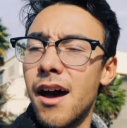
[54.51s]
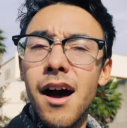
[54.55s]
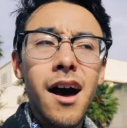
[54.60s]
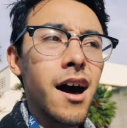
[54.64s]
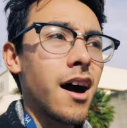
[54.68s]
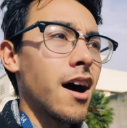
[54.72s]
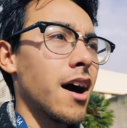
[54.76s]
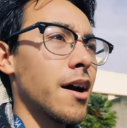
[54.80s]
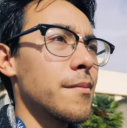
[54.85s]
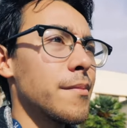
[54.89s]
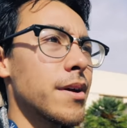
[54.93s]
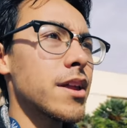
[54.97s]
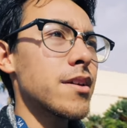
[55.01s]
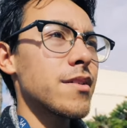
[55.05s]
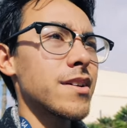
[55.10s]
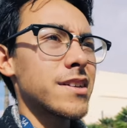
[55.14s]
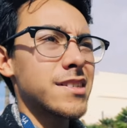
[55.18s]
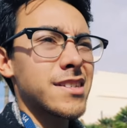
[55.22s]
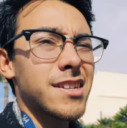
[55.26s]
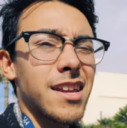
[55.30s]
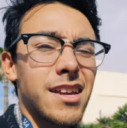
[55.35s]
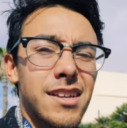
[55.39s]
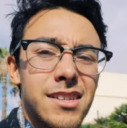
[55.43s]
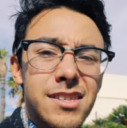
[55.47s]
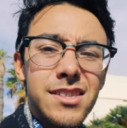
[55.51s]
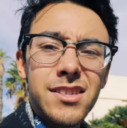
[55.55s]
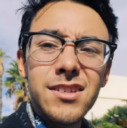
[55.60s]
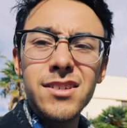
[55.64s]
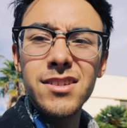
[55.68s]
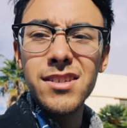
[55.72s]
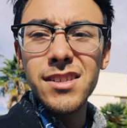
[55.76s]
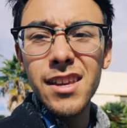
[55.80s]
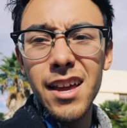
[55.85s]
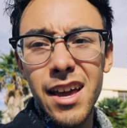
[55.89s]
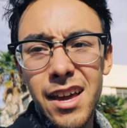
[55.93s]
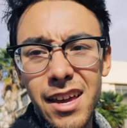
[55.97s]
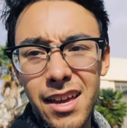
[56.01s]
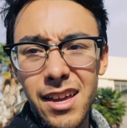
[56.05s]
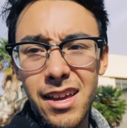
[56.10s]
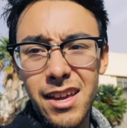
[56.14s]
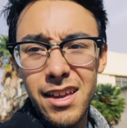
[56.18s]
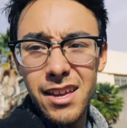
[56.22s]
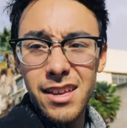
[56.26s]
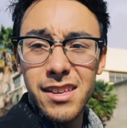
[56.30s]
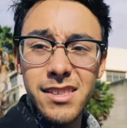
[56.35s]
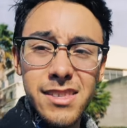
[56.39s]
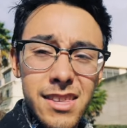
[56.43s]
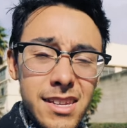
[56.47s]
Um, anyways, today is Thursday,
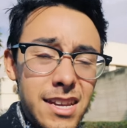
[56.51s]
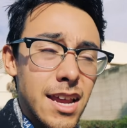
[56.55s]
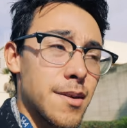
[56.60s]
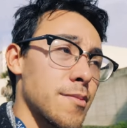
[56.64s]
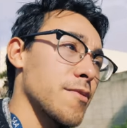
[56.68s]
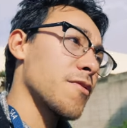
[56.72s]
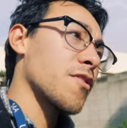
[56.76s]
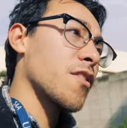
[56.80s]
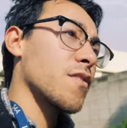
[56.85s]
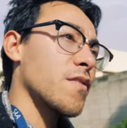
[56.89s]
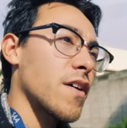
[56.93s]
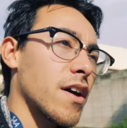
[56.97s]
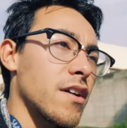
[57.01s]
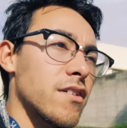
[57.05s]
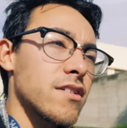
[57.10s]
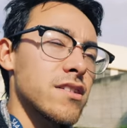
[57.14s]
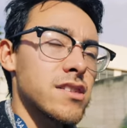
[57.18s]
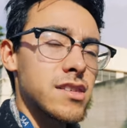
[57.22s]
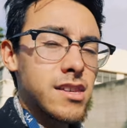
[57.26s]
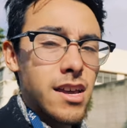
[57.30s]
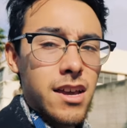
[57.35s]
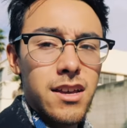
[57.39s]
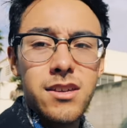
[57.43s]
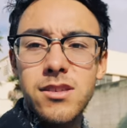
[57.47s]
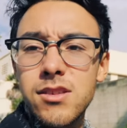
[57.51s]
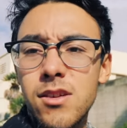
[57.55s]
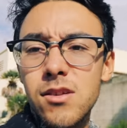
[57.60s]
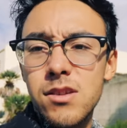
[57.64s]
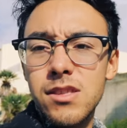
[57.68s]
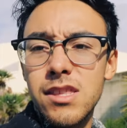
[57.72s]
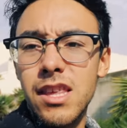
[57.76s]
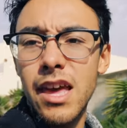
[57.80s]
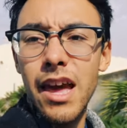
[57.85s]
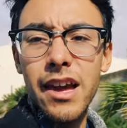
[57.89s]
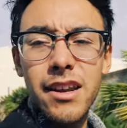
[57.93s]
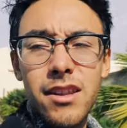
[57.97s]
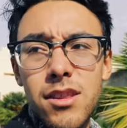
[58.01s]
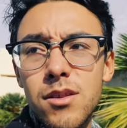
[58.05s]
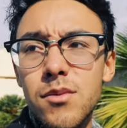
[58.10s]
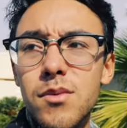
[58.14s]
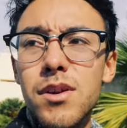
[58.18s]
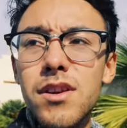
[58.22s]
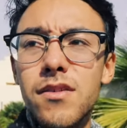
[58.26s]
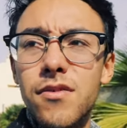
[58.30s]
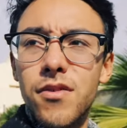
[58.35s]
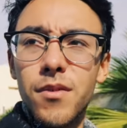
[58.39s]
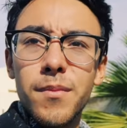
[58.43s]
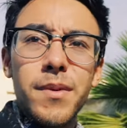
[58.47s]
is the day before Veterans Day, so it's the end of the
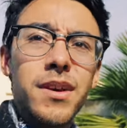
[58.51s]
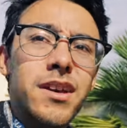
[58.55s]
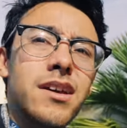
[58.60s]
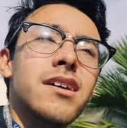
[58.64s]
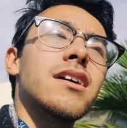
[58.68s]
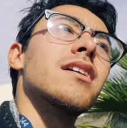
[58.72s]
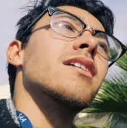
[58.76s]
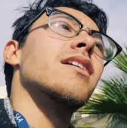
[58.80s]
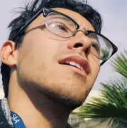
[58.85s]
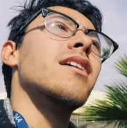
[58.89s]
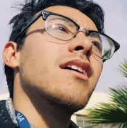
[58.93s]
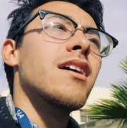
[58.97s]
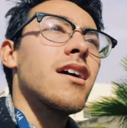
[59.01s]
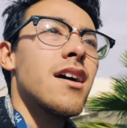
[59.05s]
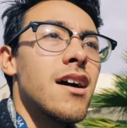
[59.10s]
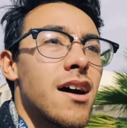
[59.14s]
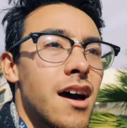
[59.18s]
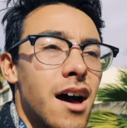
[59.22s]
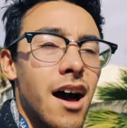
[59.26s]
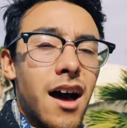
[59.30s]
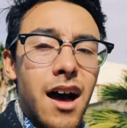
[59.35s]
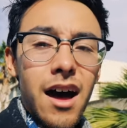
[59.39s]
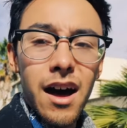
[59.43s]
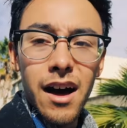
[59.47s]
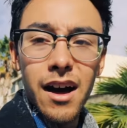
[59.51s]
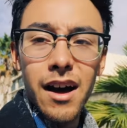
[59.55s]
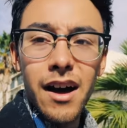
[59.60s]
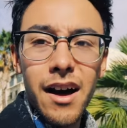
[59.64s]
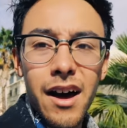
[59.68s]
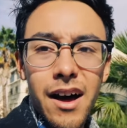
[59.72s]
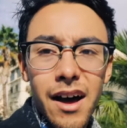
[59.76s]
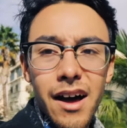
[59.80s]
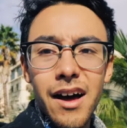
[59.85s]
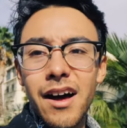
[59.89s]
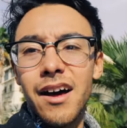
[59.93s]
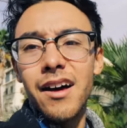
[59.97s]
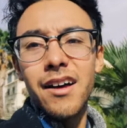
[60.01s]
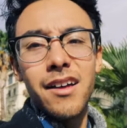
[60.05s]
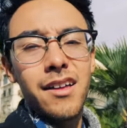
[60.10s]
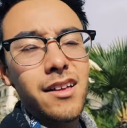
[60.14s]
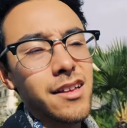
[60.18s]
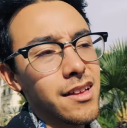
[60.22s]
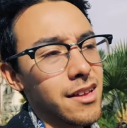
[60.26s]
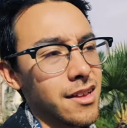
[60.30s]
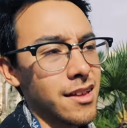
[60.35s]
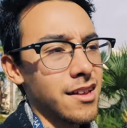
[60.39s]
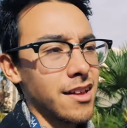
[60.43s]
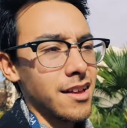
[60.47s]
week for me. Uh,
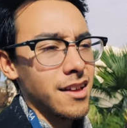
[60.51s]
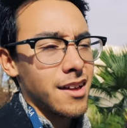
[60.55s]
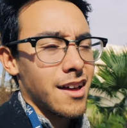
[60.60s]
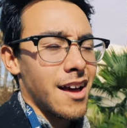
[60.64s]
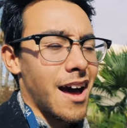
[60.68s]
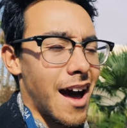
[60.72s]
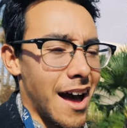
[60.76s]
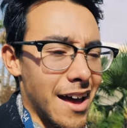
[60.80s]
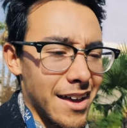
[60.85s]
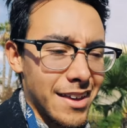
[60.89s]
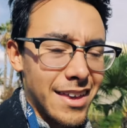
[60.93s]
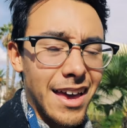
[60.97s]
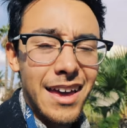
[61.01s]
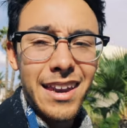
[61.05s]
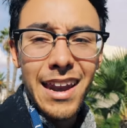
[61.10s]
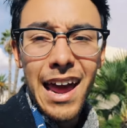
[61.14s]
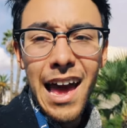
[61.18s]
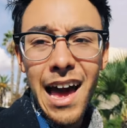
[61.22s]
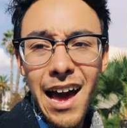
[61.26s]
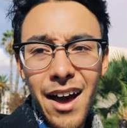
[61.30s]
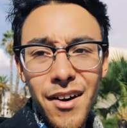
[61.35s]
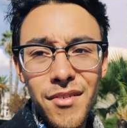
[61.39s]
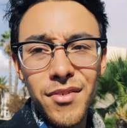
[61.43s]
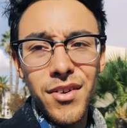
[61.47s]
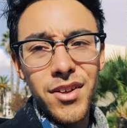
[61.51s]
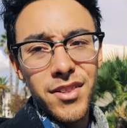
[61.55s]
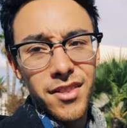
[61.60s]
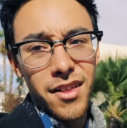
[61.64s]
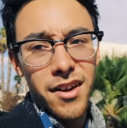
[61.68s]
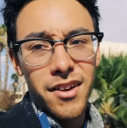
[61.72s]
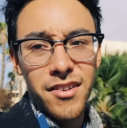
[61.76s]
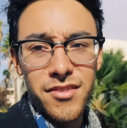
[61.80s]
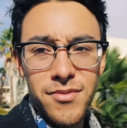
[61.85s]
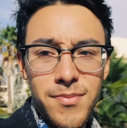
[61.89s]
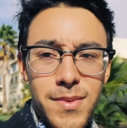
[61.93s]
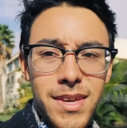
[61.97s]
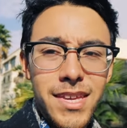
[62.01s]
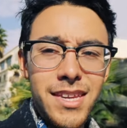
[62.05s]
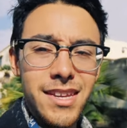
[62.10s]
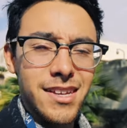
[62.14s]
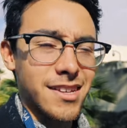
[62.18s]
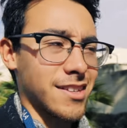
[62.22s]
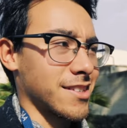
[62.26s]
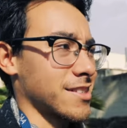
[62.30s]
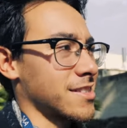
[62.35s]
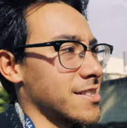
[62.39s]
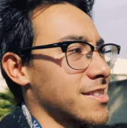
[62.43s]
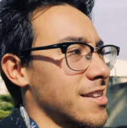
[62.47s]
I again have a lot of
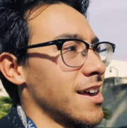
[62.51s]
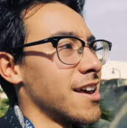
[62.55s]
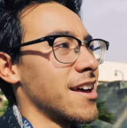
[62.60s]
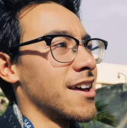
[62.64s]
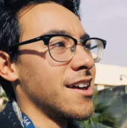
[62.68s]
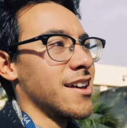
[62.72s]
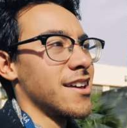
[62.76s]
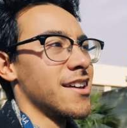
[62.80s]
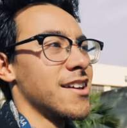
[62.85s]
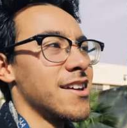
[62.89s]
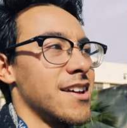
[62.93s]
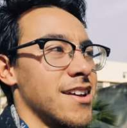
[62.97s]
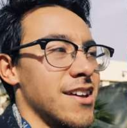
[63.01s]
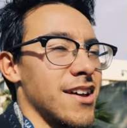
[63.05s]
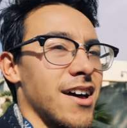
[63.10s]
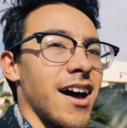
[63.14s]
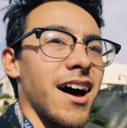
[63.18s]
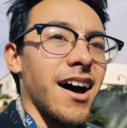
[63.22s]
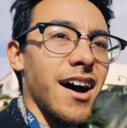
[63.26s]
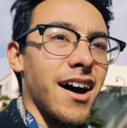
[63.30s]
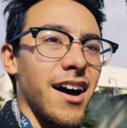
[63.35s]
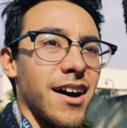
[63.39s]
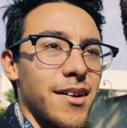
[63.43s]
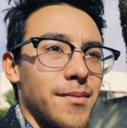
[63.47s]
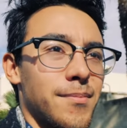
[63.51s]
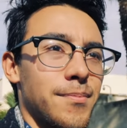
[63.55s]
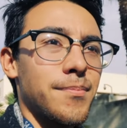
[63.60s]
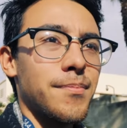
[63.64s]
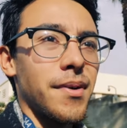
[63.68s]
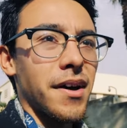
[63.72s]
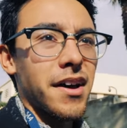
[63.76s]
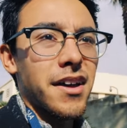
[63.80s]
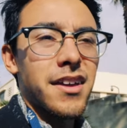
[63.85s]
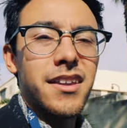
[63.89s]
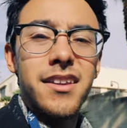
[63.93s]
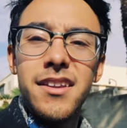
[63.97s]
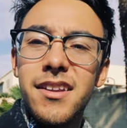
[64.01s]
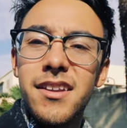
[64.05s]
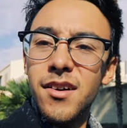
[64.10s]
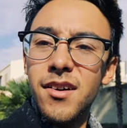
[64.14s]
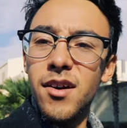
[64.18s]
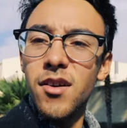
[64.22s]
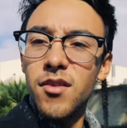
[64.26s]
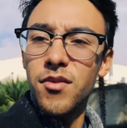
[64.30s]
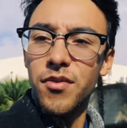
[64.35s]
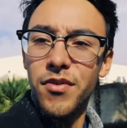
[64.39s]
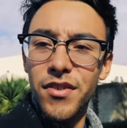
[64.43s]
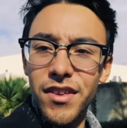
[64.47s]
meetings, um, but
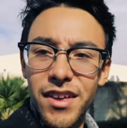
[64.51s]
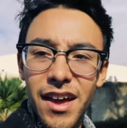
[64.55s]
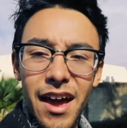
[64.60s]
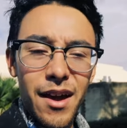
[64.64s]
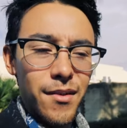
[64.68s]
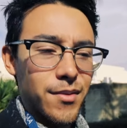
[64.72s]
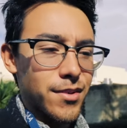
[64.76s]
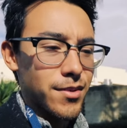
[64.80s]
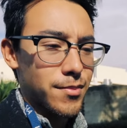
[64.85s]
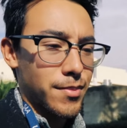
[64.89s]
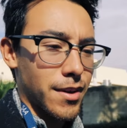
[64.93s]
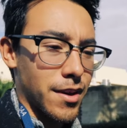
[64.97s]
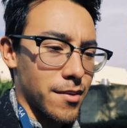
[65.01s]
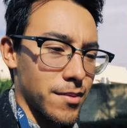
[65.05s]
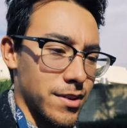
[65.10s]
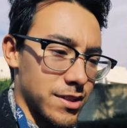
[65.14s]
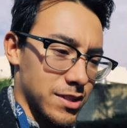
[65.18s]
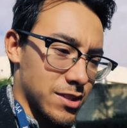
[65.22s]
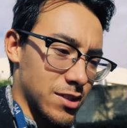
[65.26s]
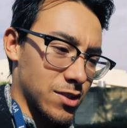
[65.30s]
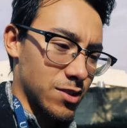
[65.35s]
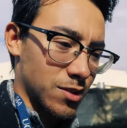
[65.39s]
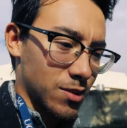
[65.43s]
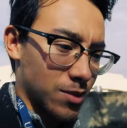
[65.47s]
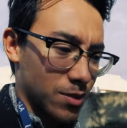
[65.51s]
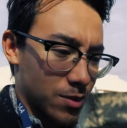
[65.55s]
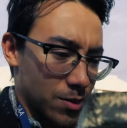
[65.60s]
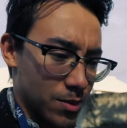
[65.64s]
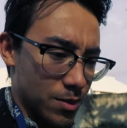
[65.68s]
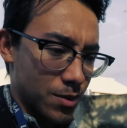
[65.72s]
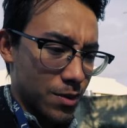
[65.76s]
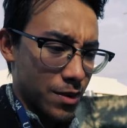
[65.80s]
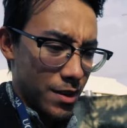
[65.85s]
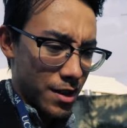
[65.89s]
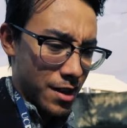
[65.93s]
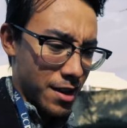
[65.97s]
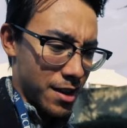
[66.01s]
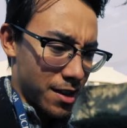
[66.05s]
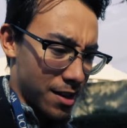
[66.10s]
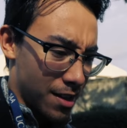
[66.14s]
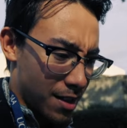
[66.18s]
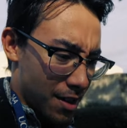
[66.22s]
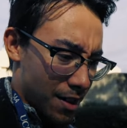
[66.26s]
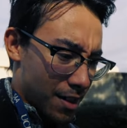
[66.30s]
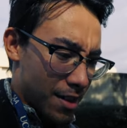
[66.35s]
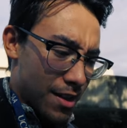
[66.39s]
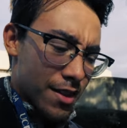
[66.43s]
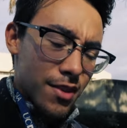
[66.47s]
hopefully I will be able to
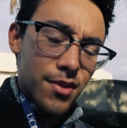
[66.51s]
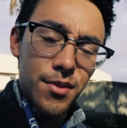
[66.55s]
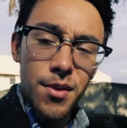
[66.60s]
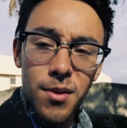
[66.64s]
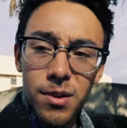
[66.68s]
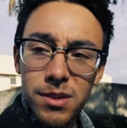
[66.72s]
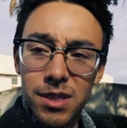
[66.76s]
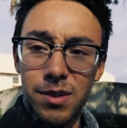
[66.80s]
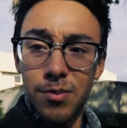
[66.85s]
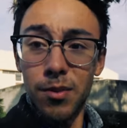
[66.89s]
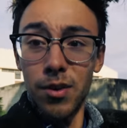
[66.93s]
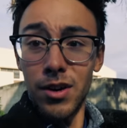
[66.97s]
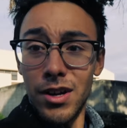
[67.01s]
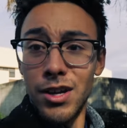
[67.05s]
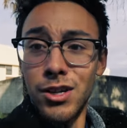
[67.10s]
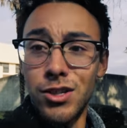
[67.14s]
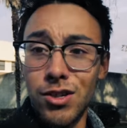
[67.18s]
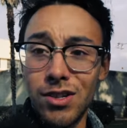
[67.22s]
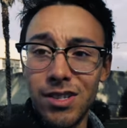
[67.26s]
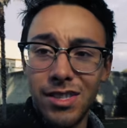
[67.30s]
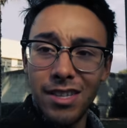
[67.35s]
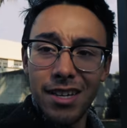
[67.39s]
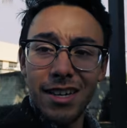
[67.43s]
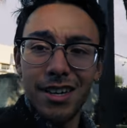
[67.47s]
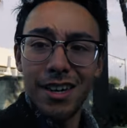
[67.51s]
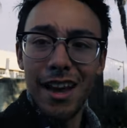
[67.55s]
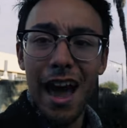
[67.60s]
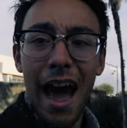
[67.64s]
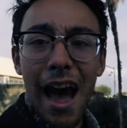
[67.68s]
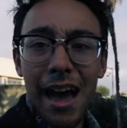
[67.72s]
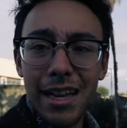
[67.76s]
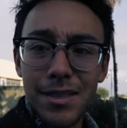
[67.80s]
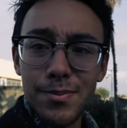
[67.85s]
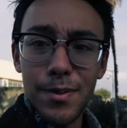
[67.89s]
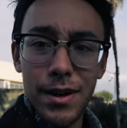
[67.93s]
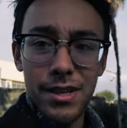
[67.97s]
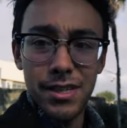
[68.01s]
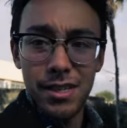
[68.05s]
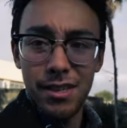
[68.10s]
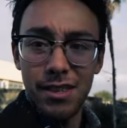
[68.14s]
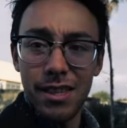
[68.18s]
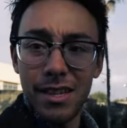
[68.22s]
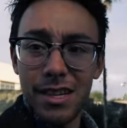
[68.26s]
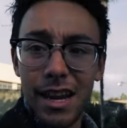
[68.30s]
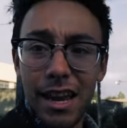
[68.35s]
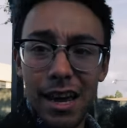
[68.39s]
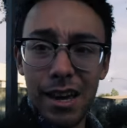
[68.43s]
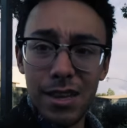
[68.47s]
throw in some more interesting aspects
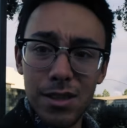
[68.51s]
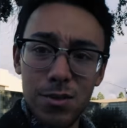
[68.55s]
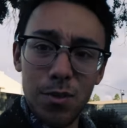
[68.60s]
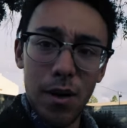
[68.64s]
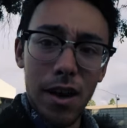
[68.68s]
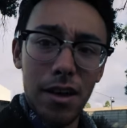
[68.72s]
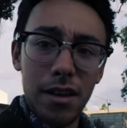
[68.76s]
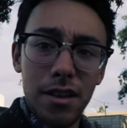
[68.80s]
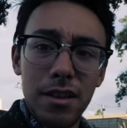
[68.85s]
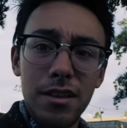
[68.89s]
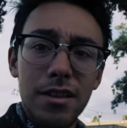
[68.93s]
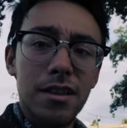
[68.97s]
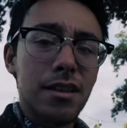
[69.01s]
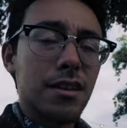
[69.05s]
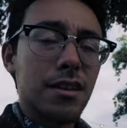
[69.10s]
of the day as well.